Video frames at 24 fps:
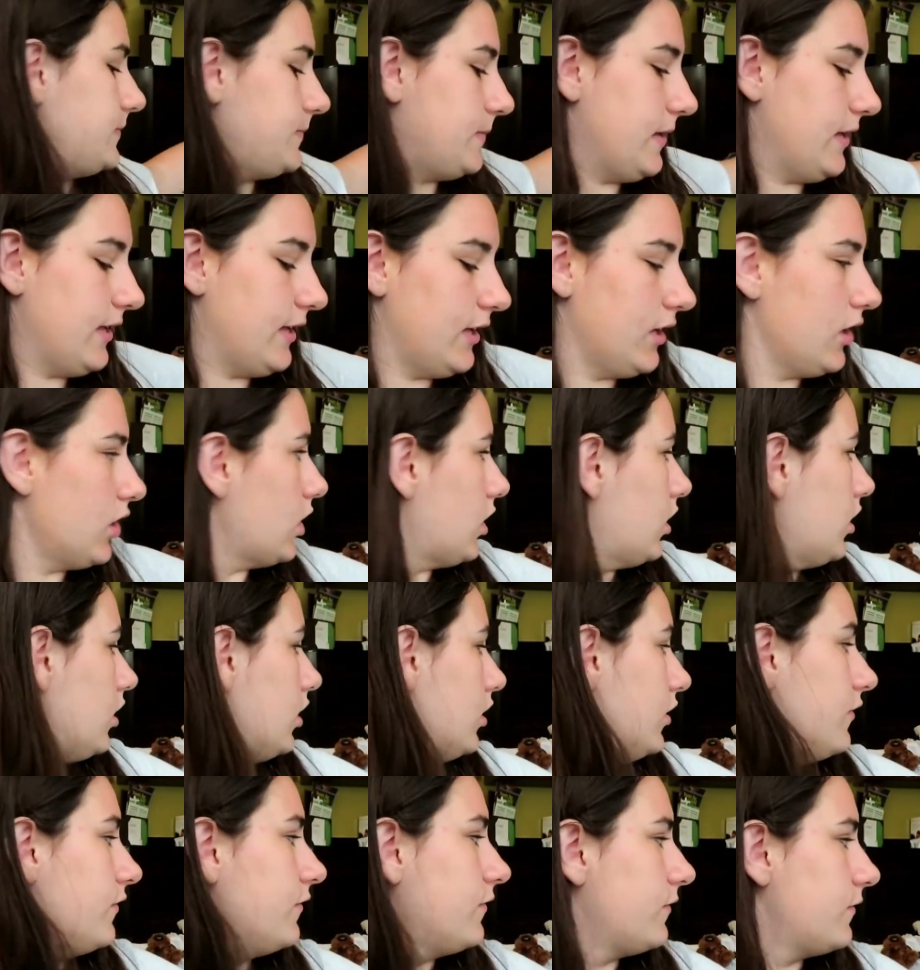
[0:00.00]
speaking
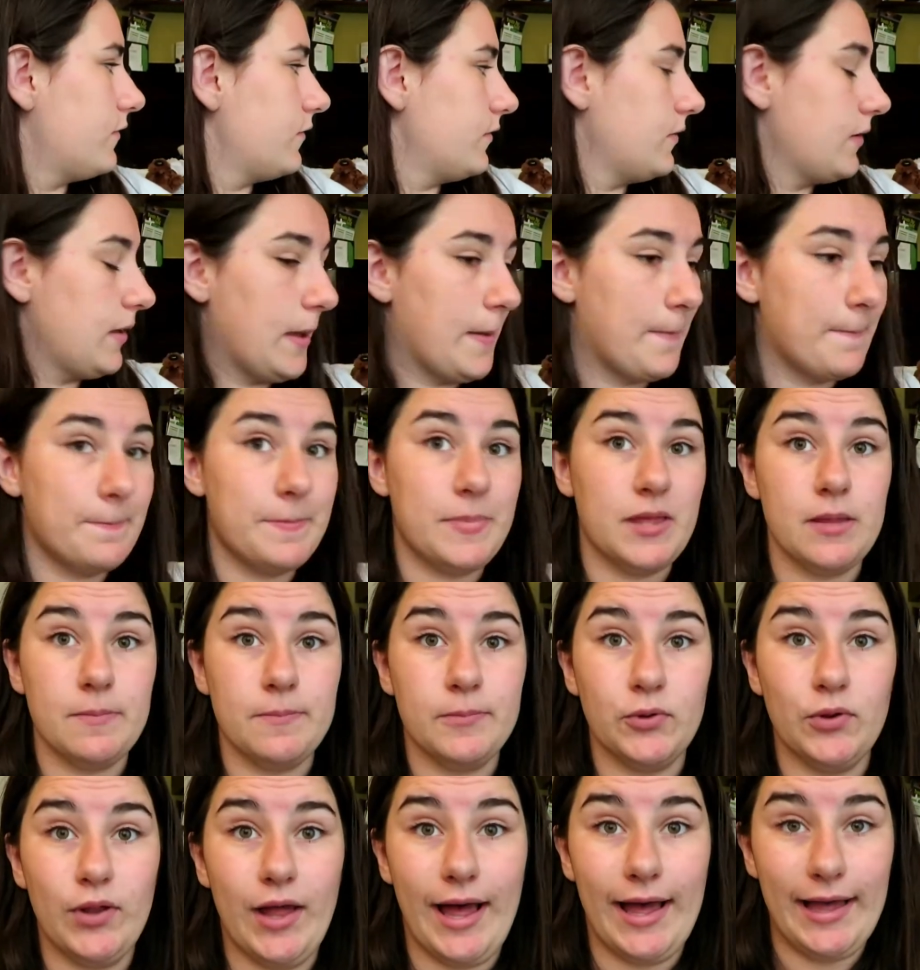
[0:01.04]
of
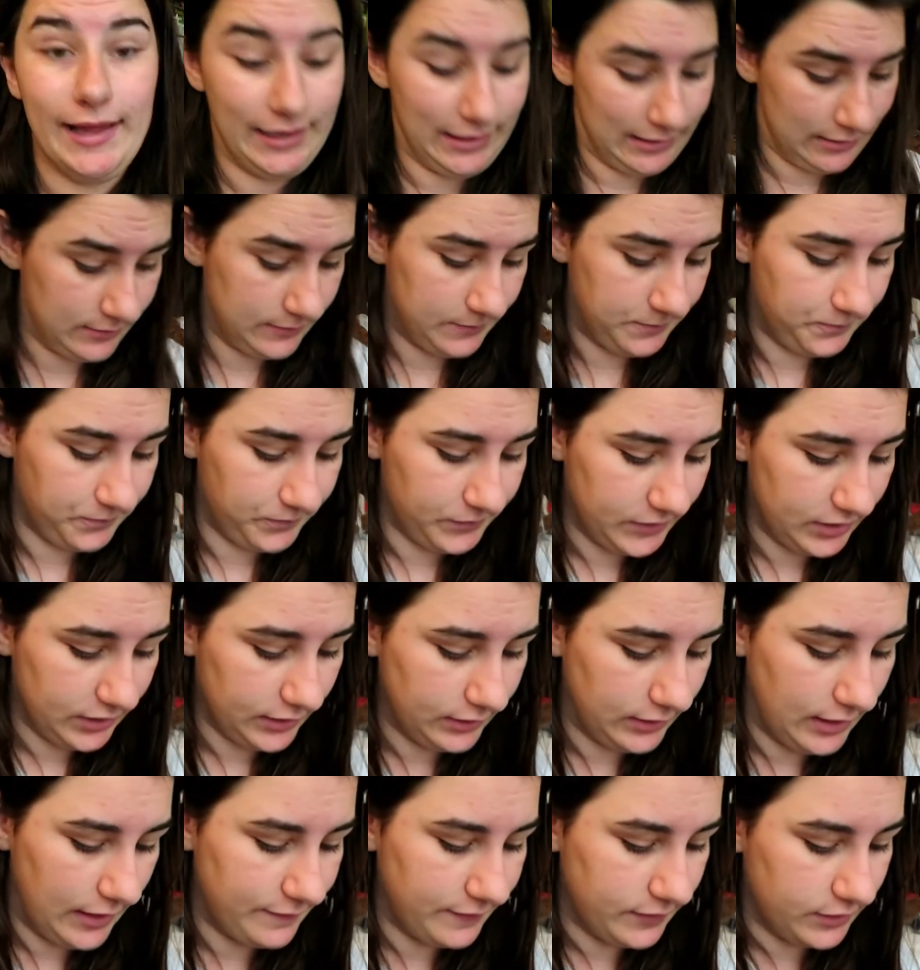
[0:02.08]
people I
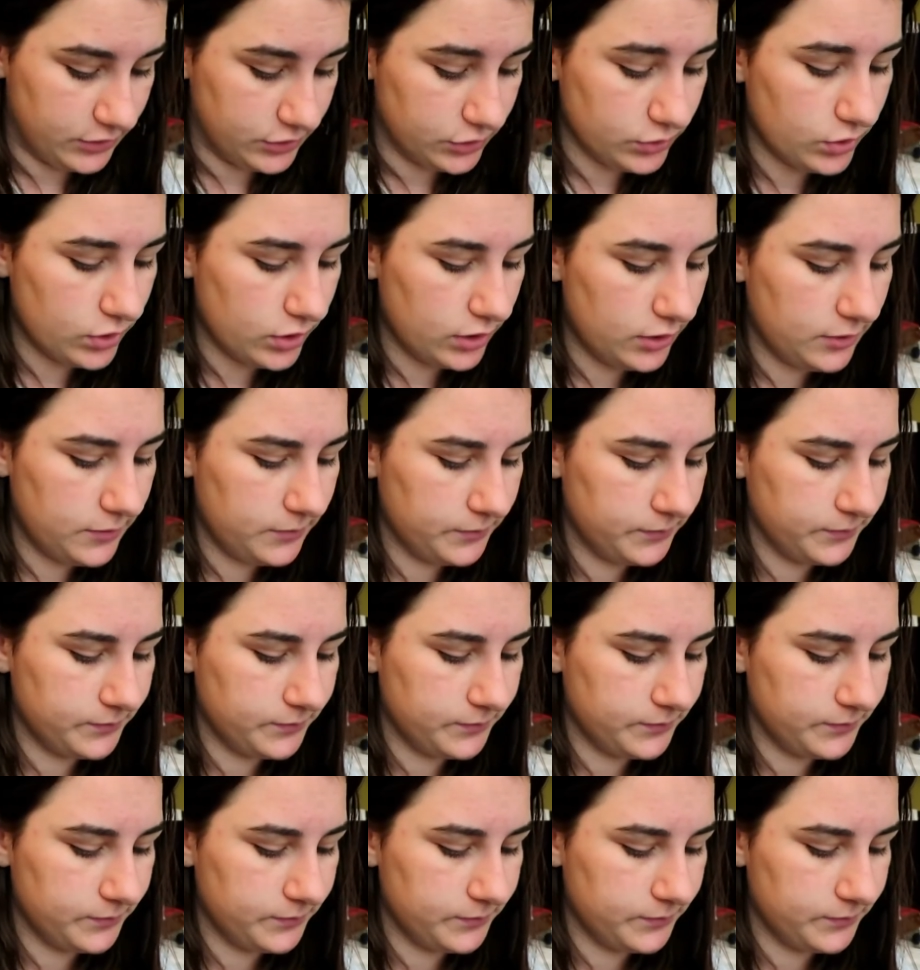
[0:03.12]
love and adore,